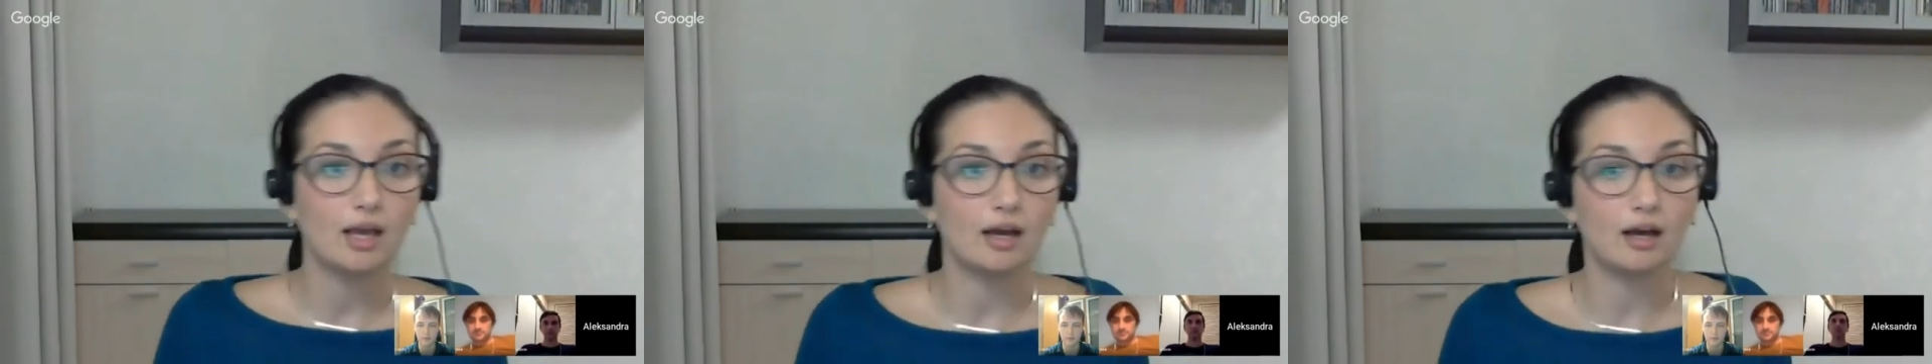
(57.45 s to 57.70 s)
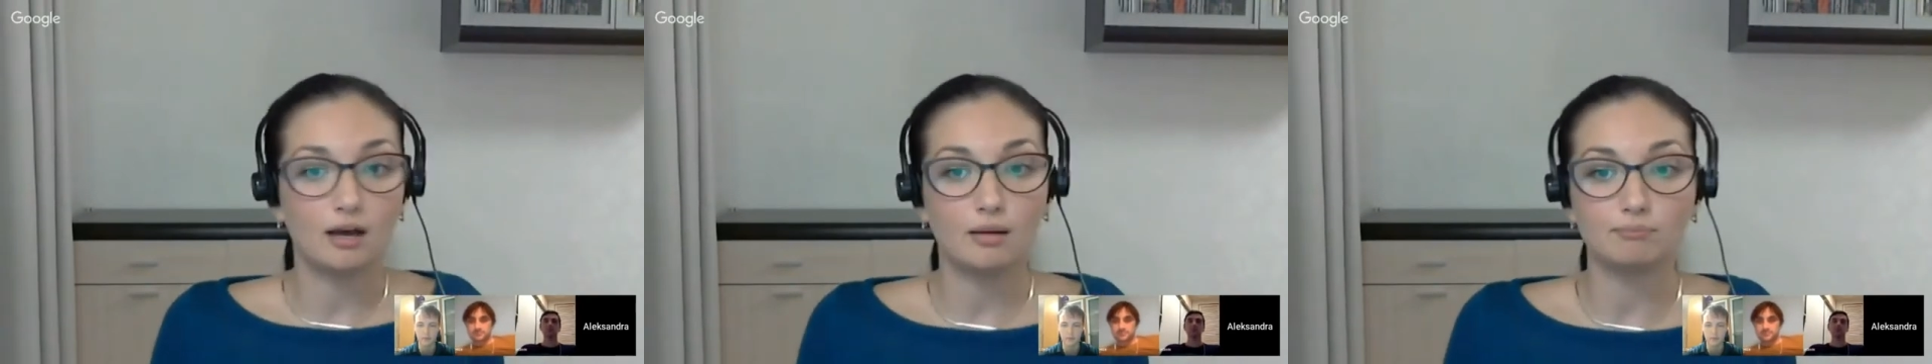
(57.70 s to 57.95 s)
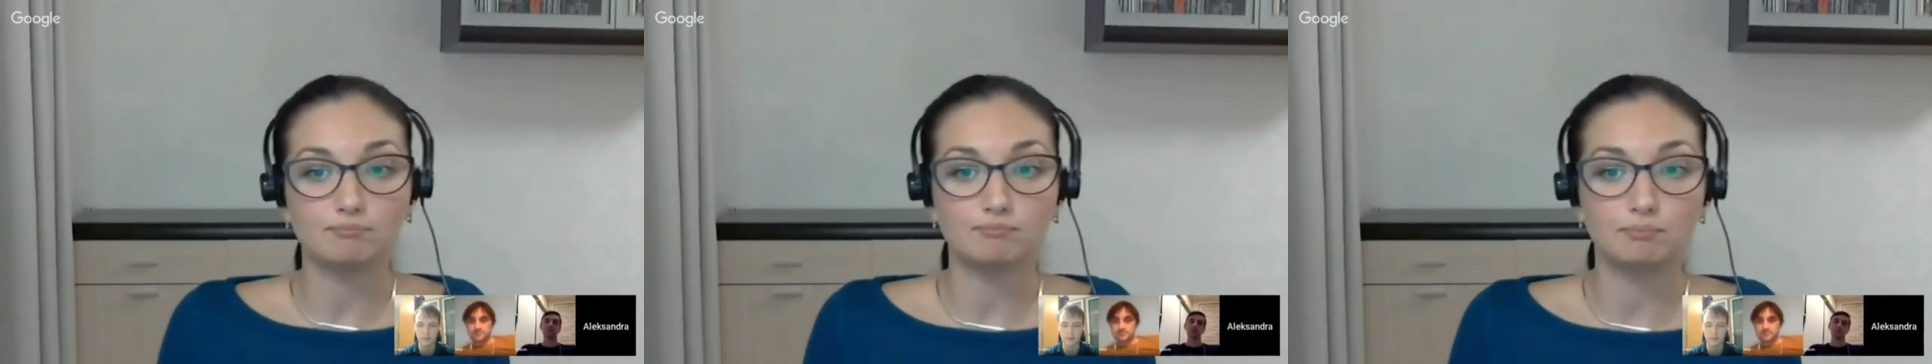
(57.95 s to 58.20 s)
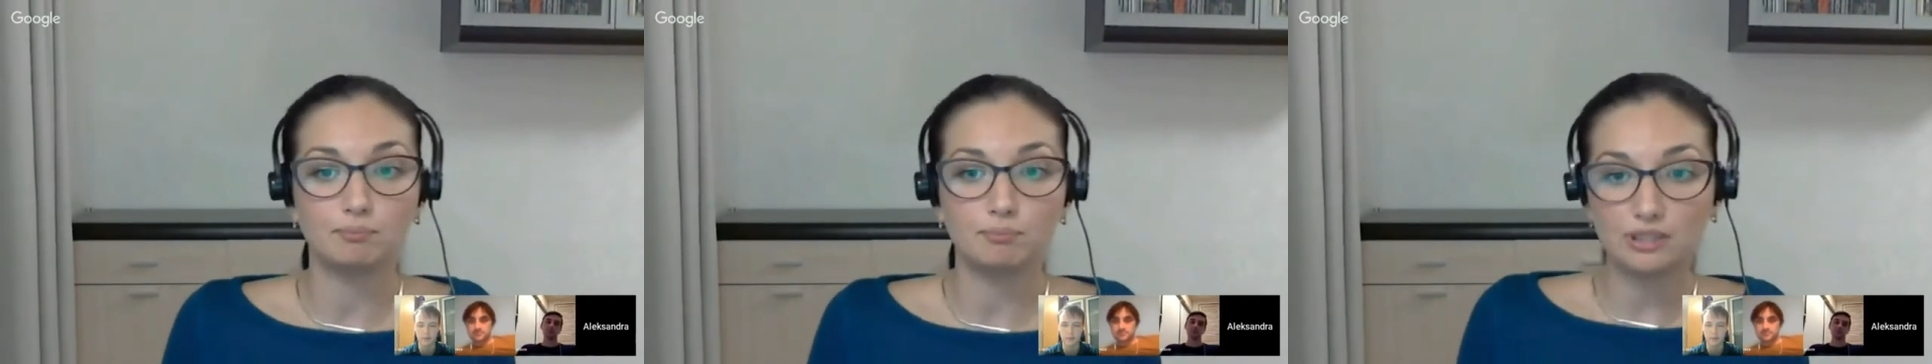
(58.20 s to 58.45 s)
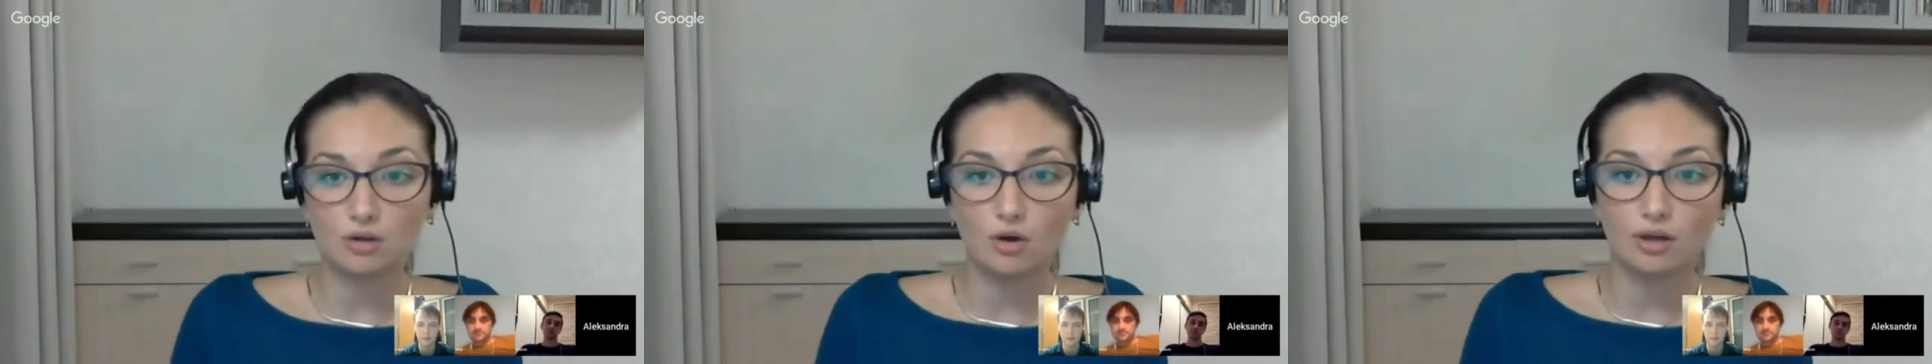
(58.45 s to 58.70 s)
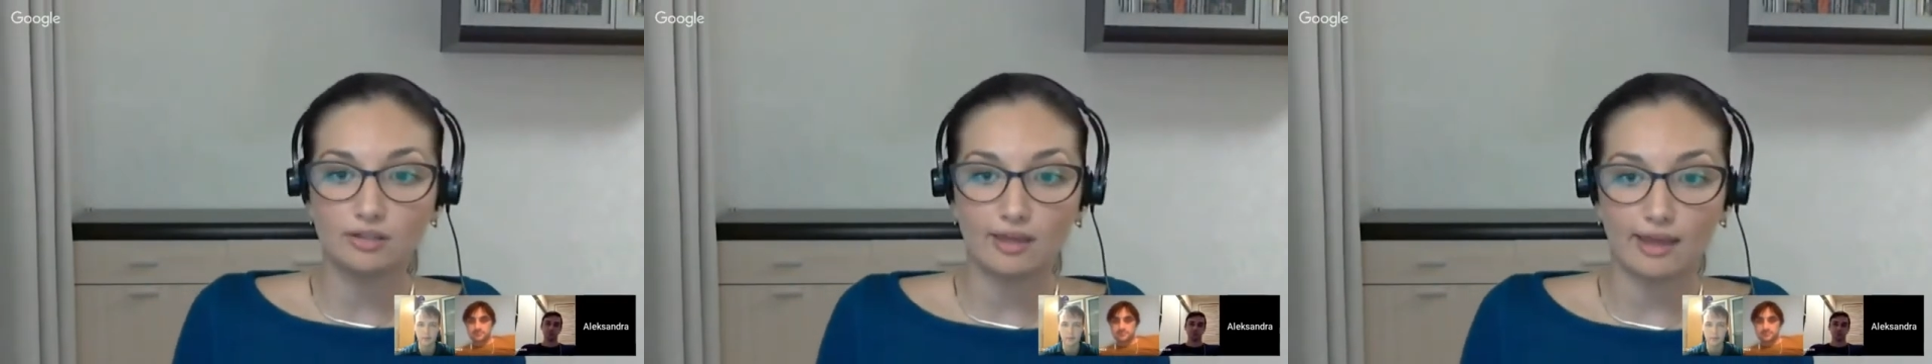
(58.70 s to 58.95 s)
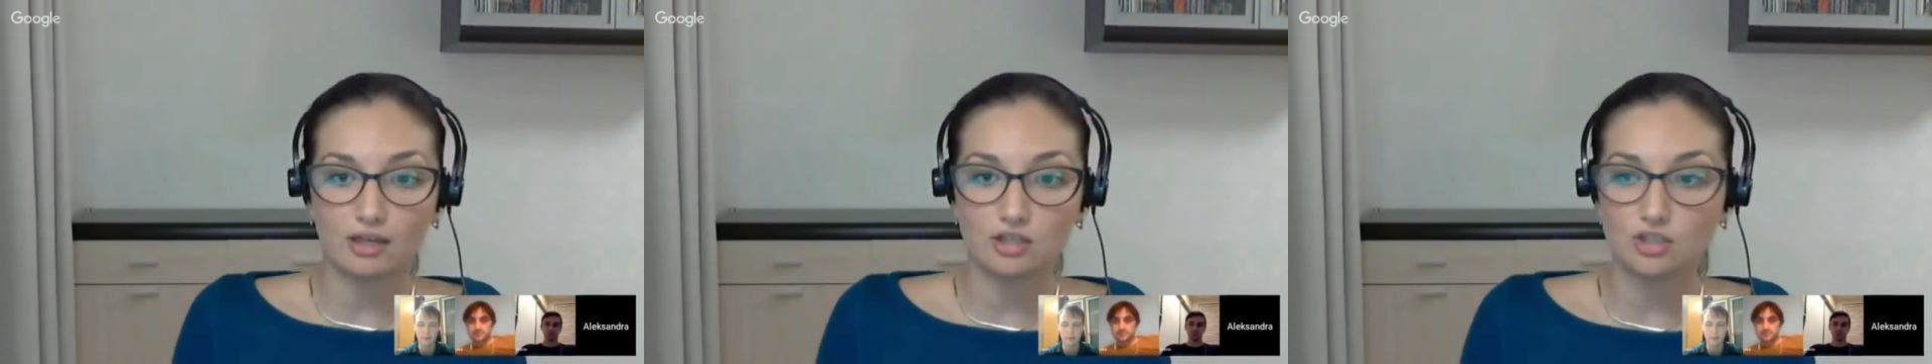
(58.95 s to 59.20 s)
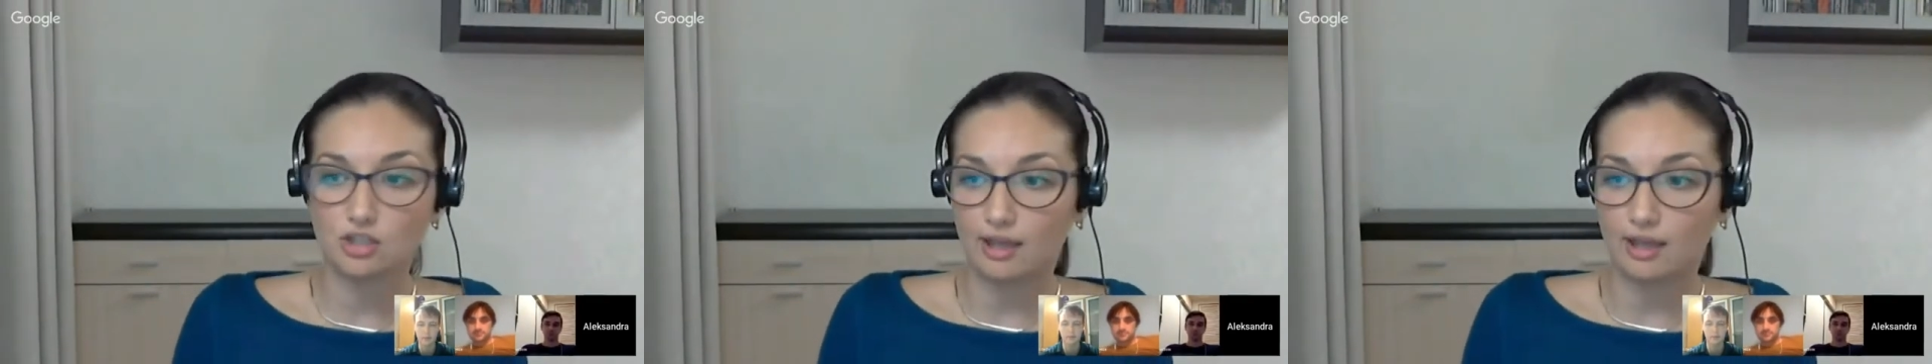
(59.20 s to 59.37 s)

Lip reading: Bitcoin Cash